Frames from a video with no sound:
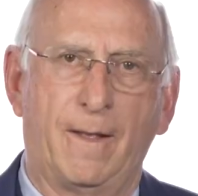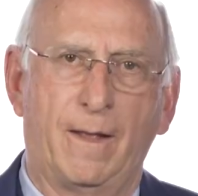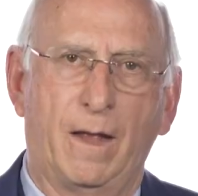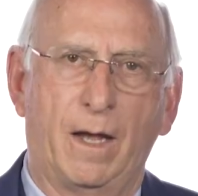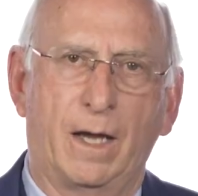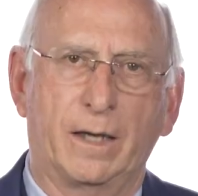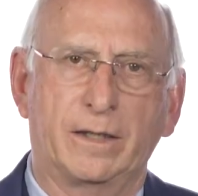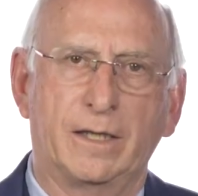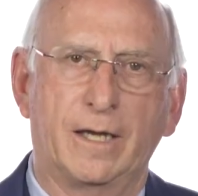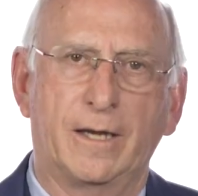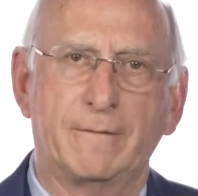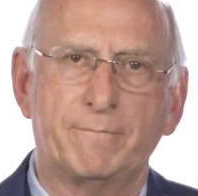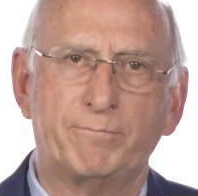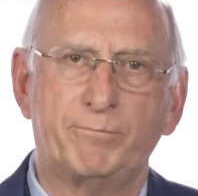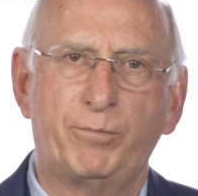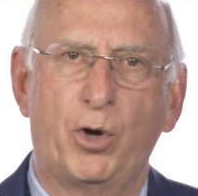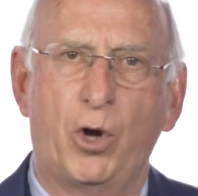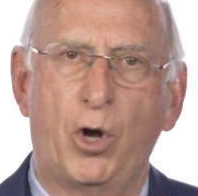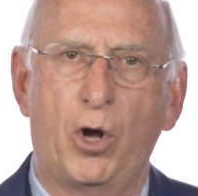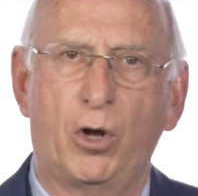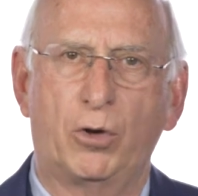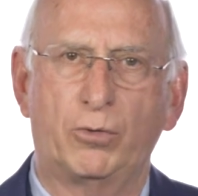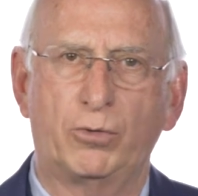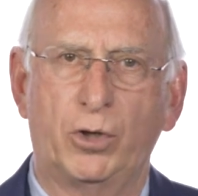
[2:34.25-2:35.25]
Again,
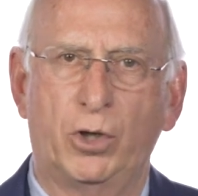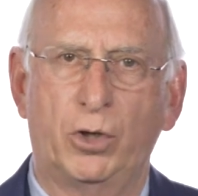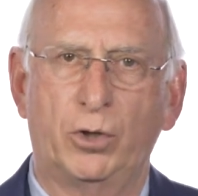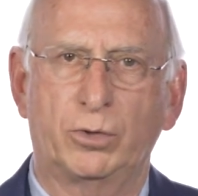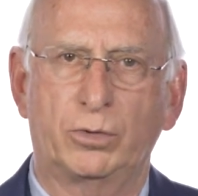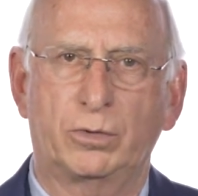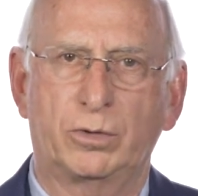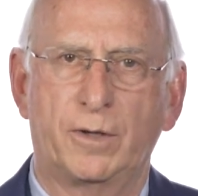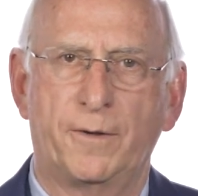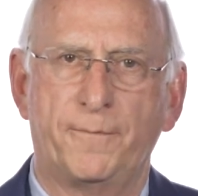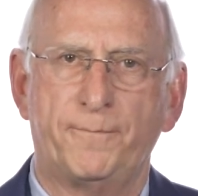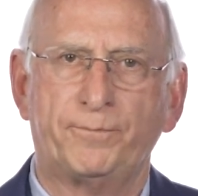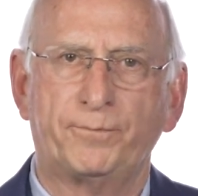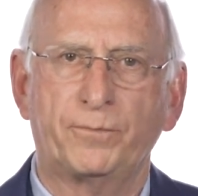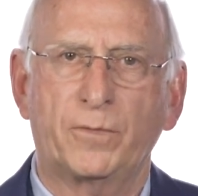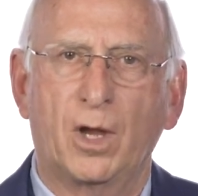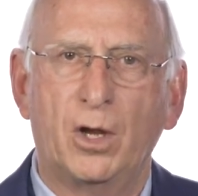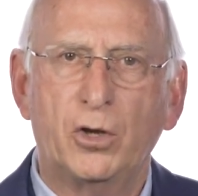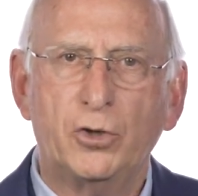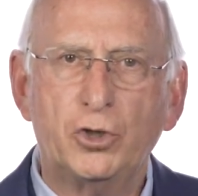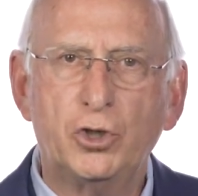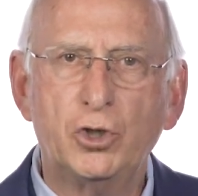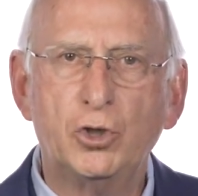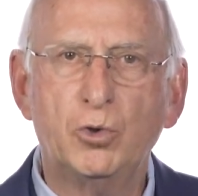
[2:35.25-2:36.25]
Paul wrote,
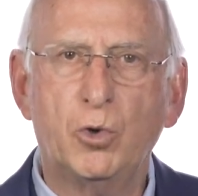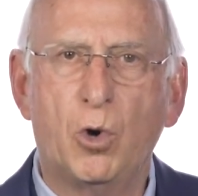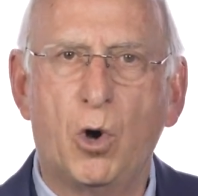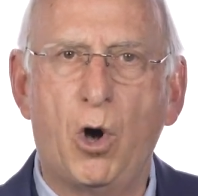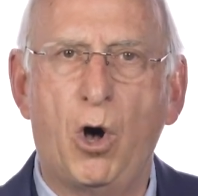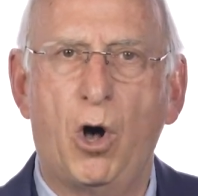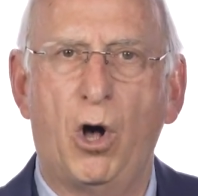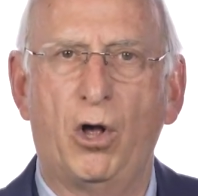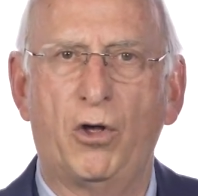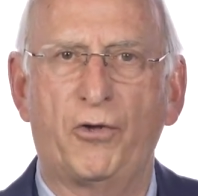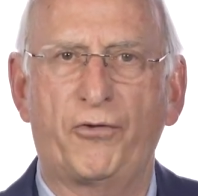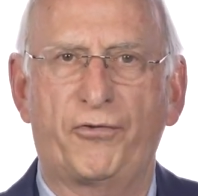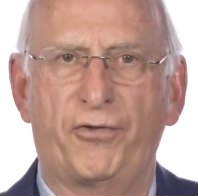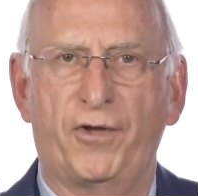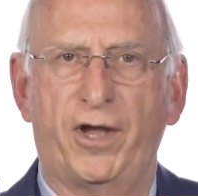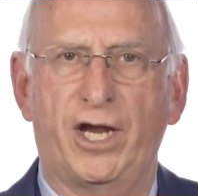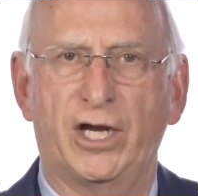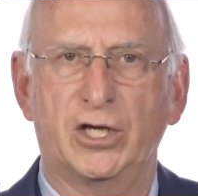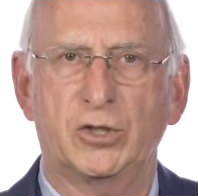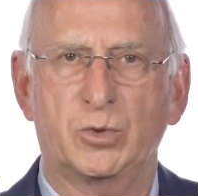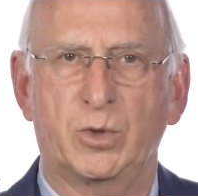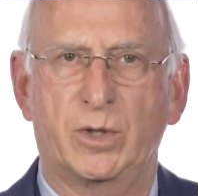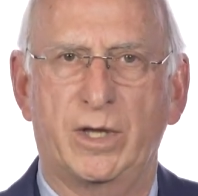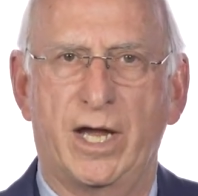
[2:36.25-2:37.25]
"Do all
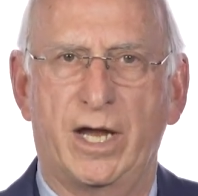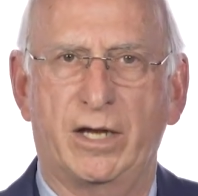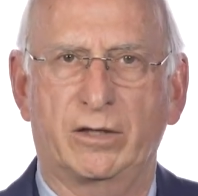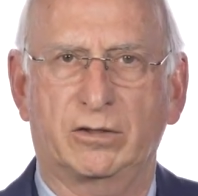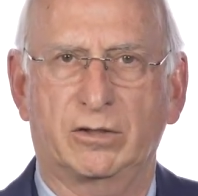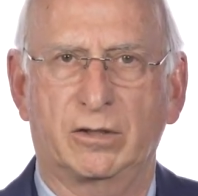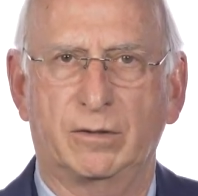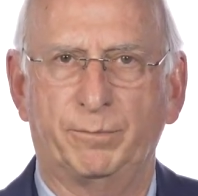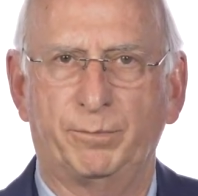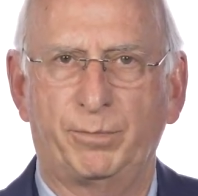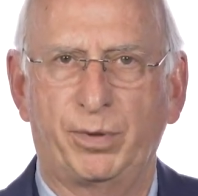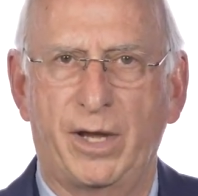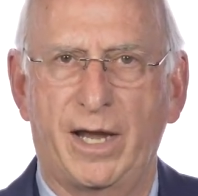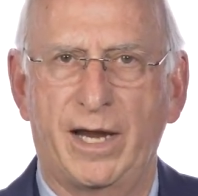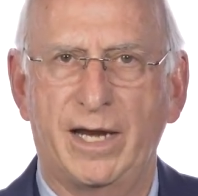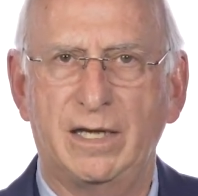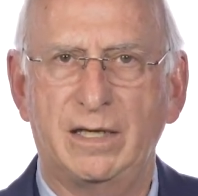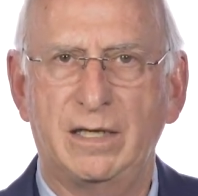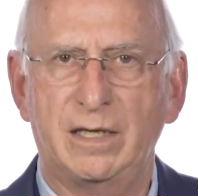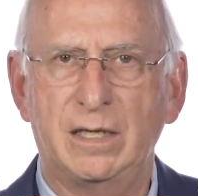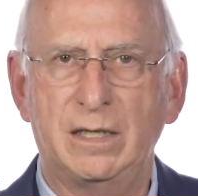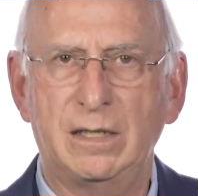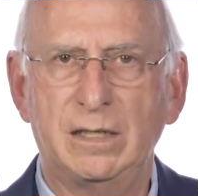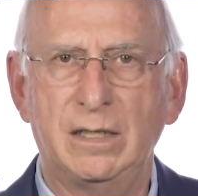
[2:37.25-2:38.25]
things without
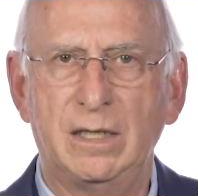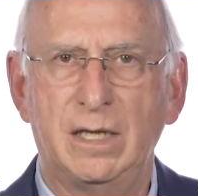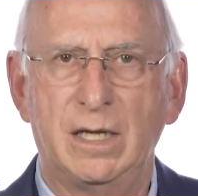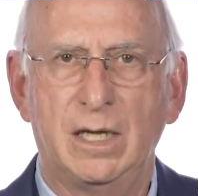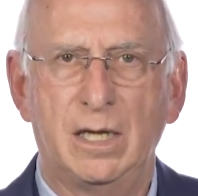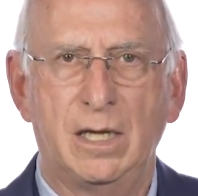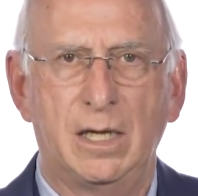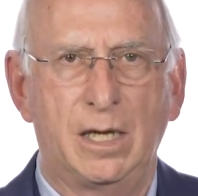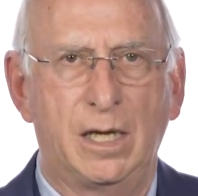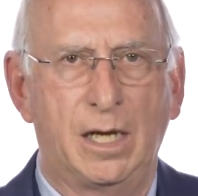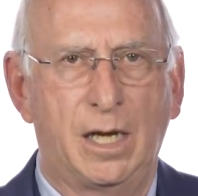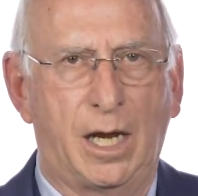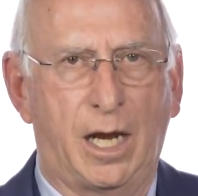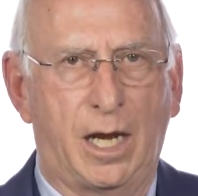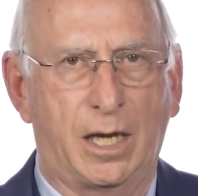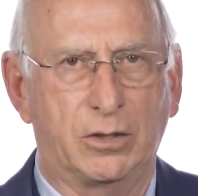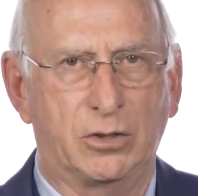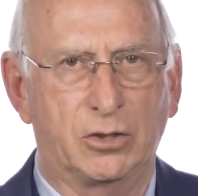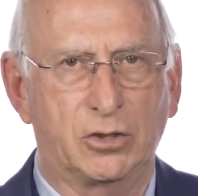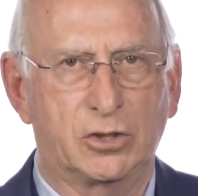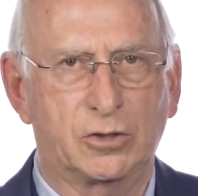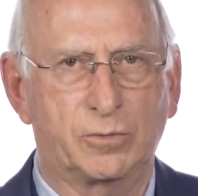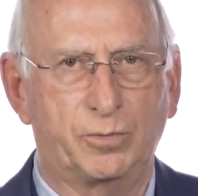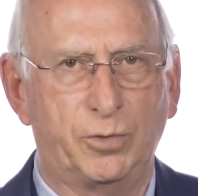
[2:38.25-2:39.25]
complaining
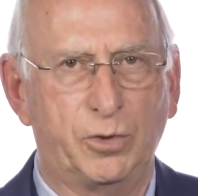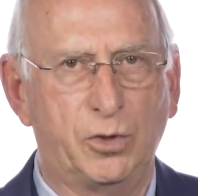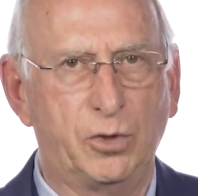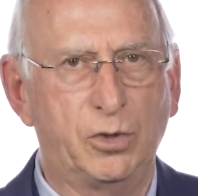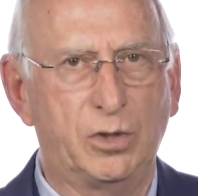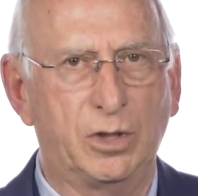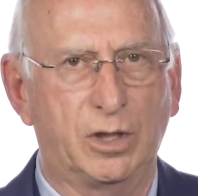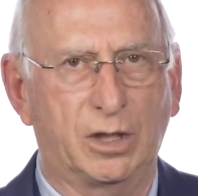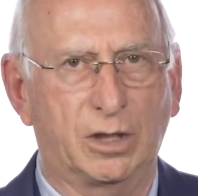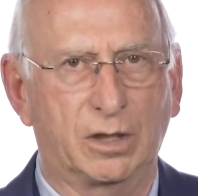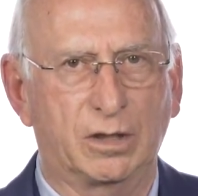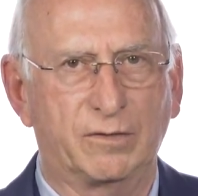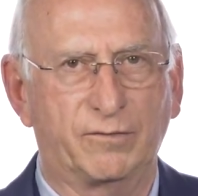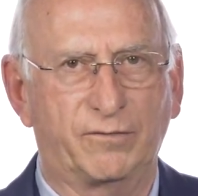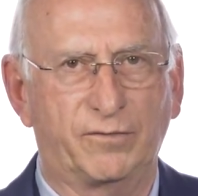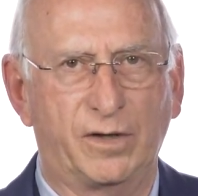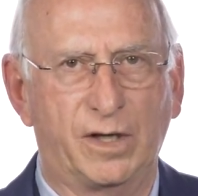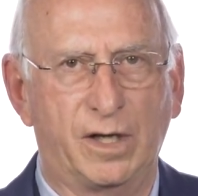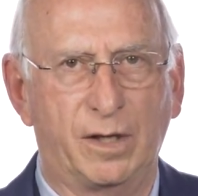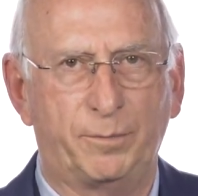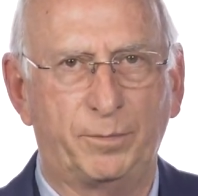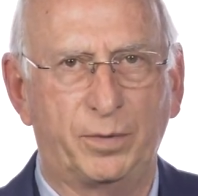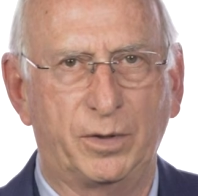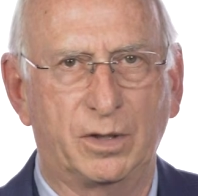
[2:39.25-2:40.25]
and disputing," in
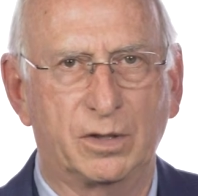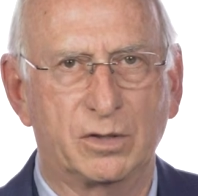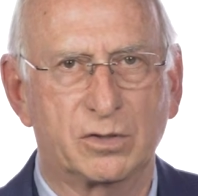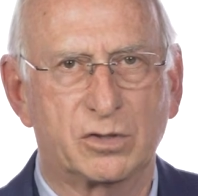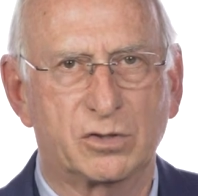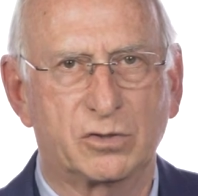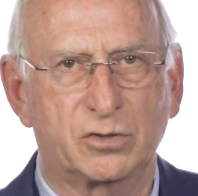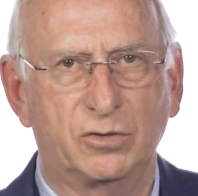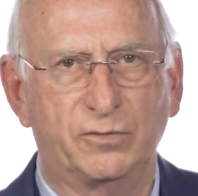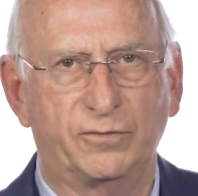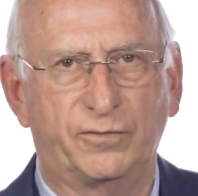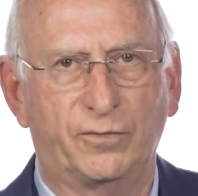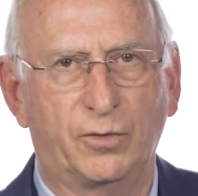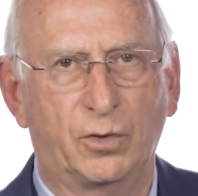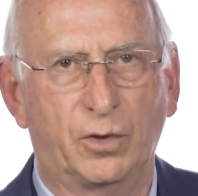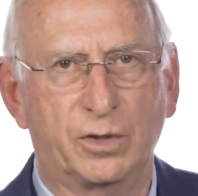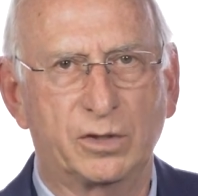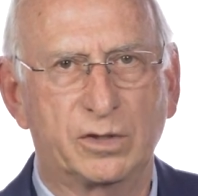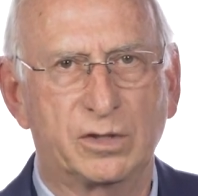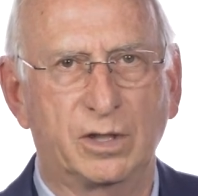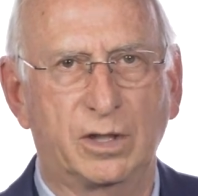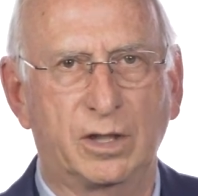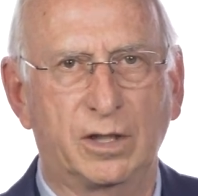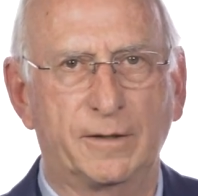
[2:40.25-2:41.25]
Philippians
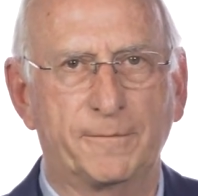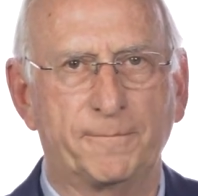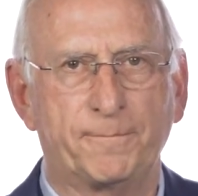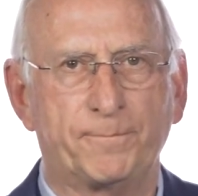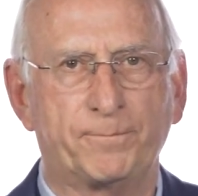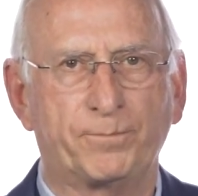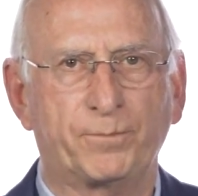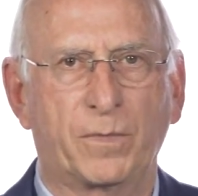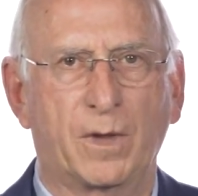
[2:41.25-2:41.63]
2:14.